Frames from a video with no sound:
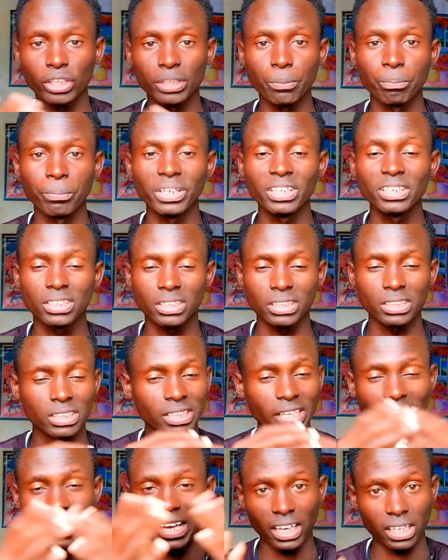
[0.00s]
or being
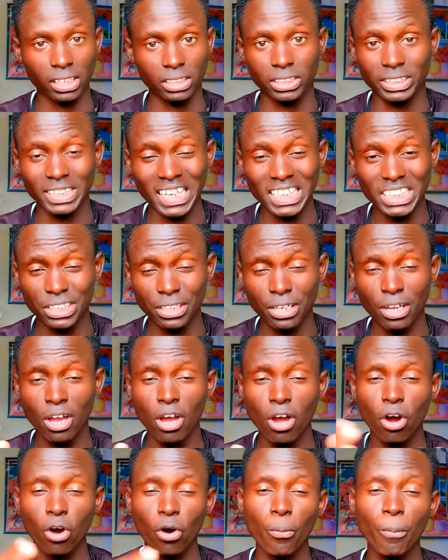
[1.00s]
treated like a trash,
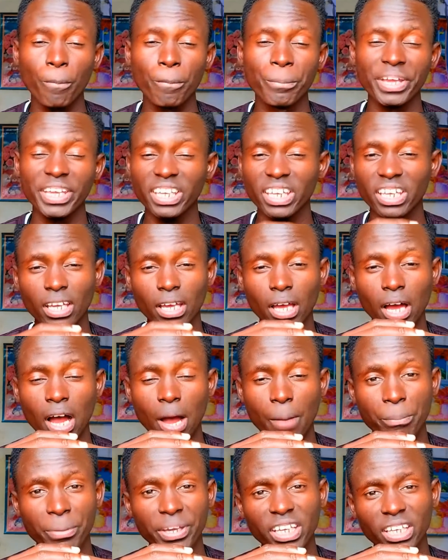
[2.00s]
or being
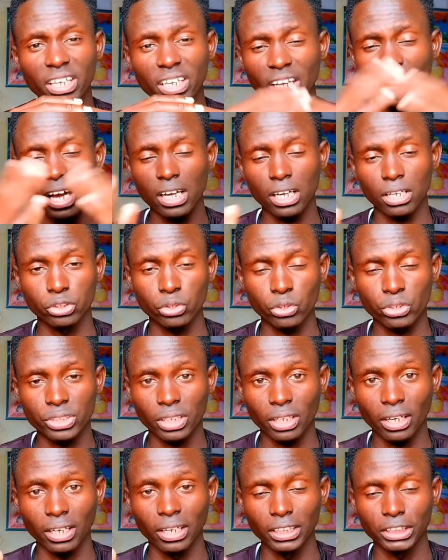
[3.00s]
in a
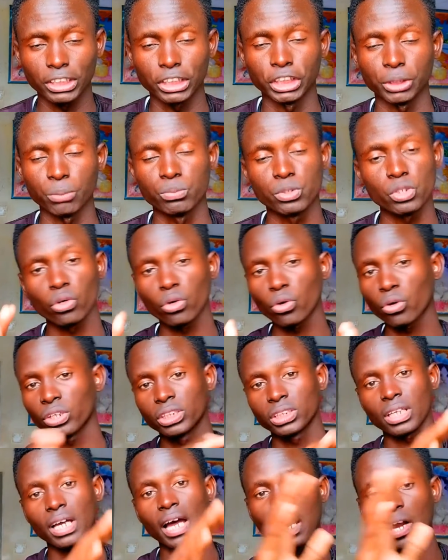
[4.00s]
toxic relationship. So
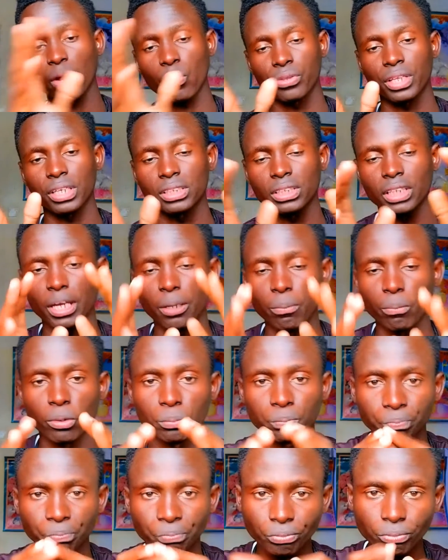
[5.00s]
don't allow that
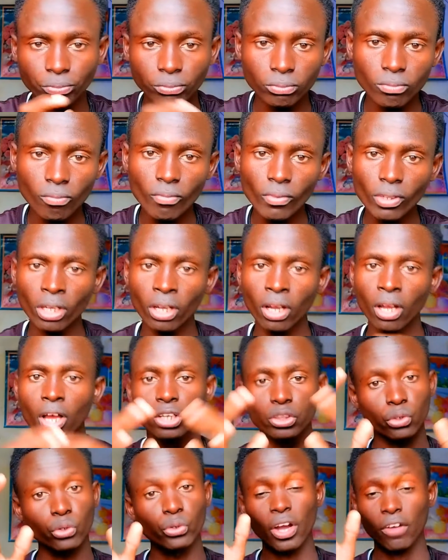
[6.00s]
anymore.
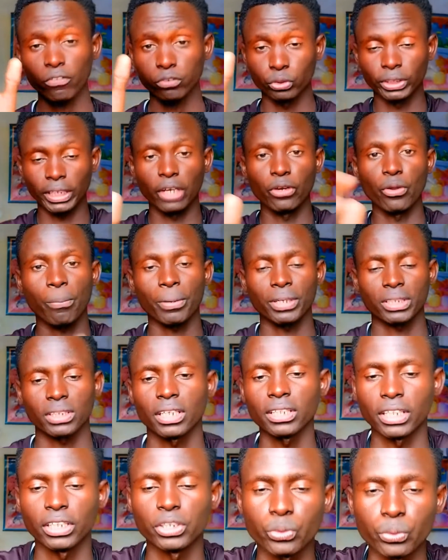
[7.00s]
So you have to tell your
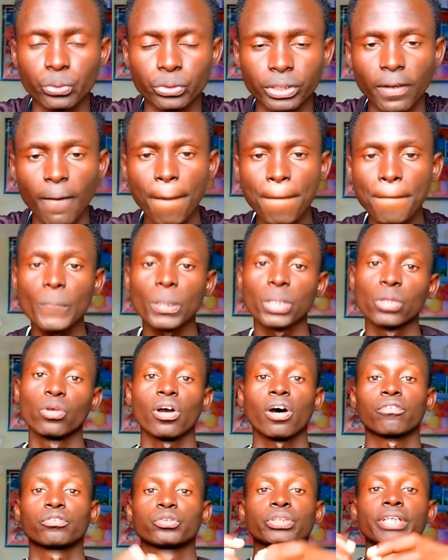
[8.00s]
partner the truth.
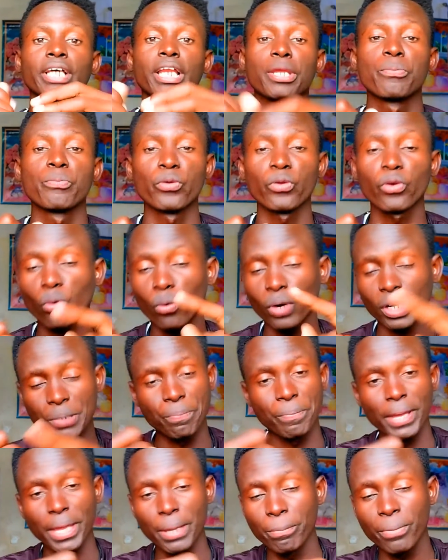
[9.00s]
You have to tell him, you know
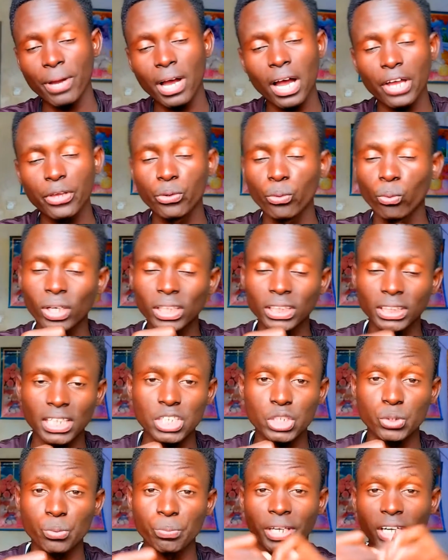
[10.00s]
what, babe, you want
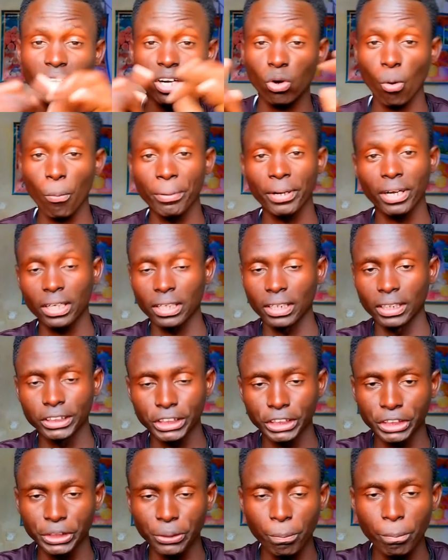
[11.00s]
us to be in an open
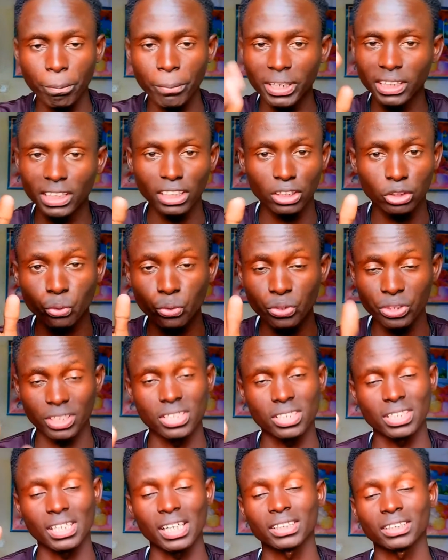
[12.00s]
relationship, but the truth
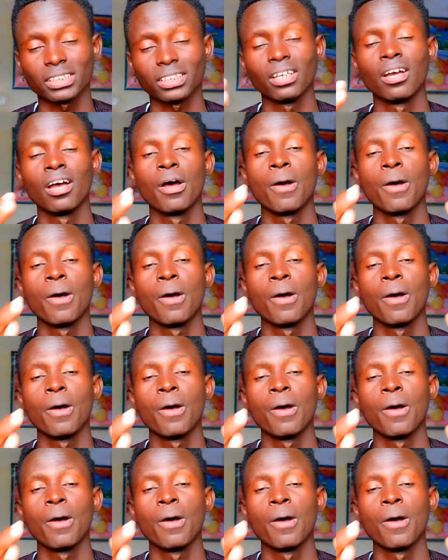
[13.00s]
is that